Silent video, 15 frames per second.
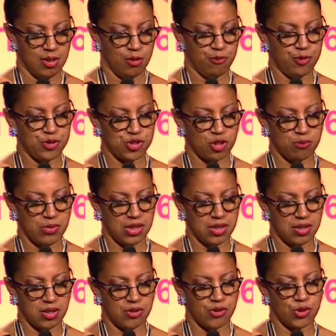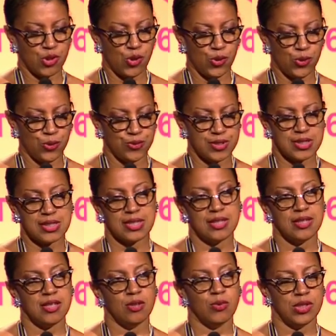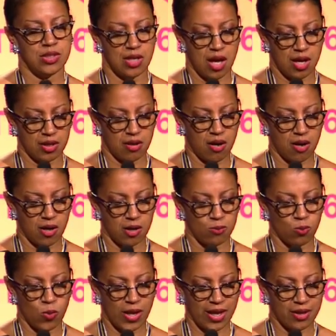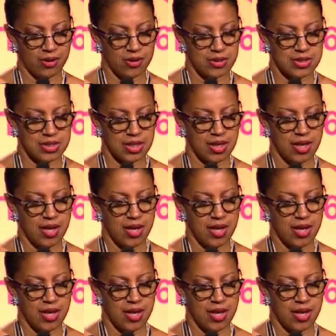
Fishermen in the cold sea would not harm whales,